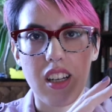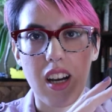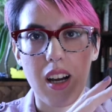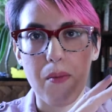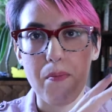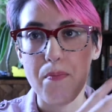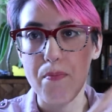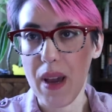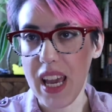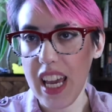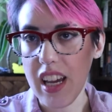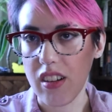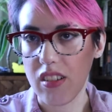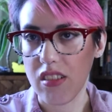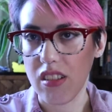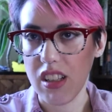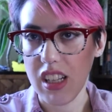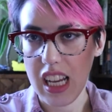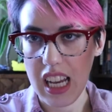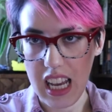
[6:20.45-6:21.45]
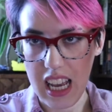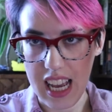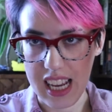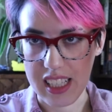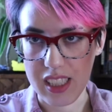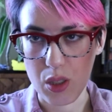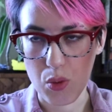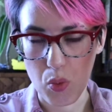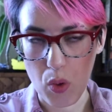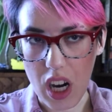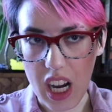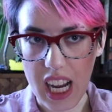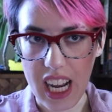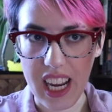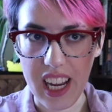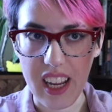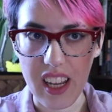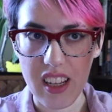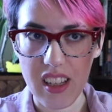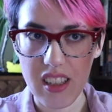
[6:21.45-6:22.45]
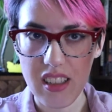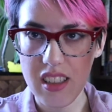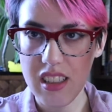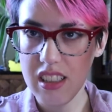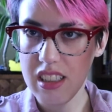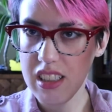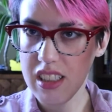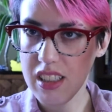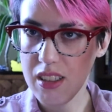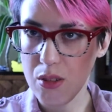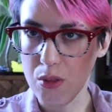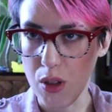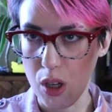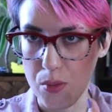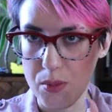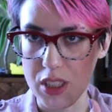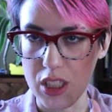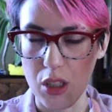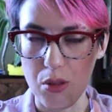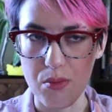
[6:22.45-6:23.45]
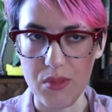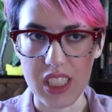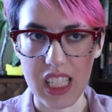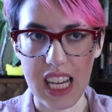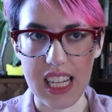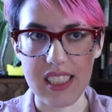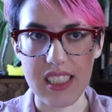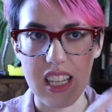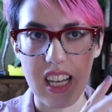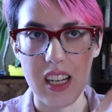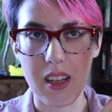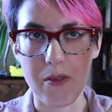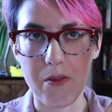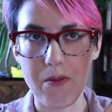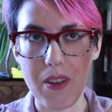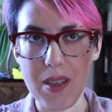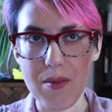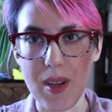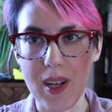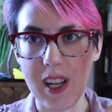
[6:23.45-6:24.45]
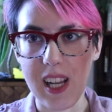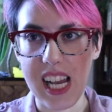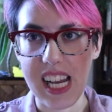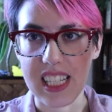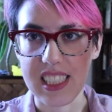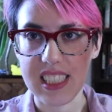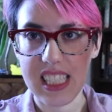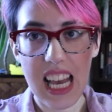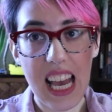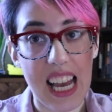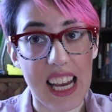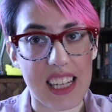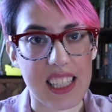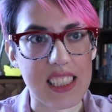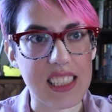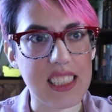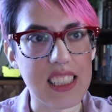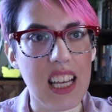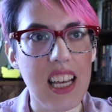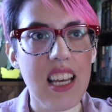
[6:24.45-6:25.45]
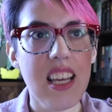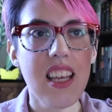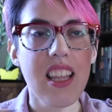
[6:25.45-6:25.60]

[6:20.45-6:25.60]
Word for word: a male X Y chromosome set and a female X X,